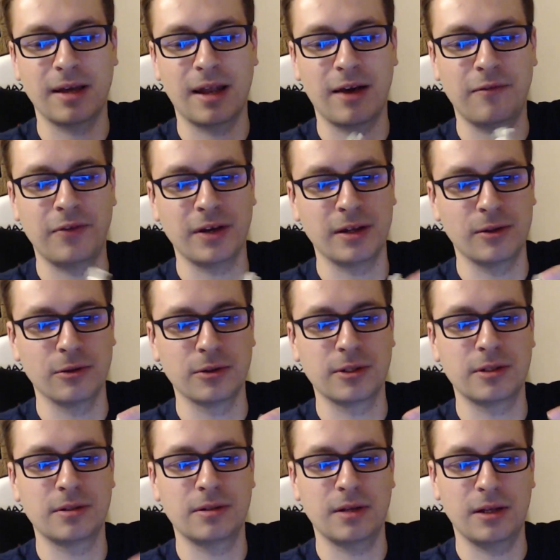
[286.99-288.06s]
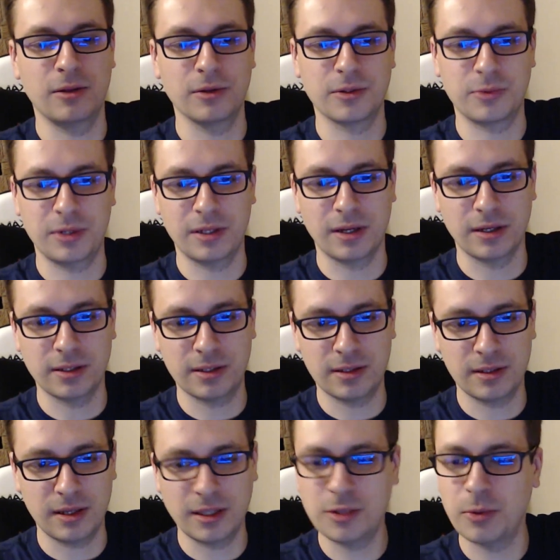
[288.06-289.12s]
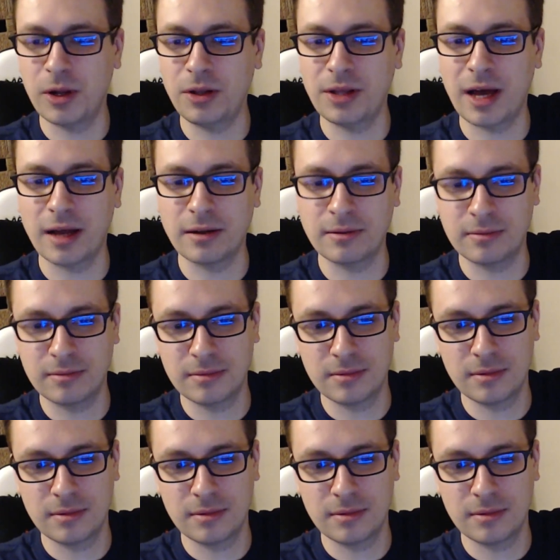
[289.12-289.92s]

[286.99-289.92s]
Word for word: And I think it looks really nice. It's well done.